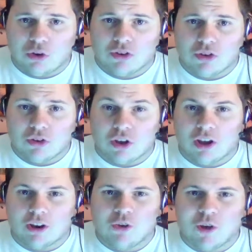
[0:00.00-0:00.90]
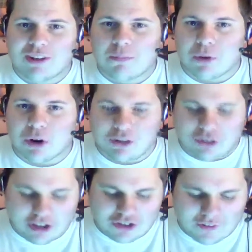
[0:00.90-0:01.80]
to, uh, correct
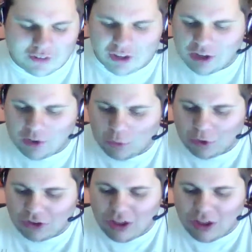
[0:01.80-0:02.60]
pronunciation of the uh, horse.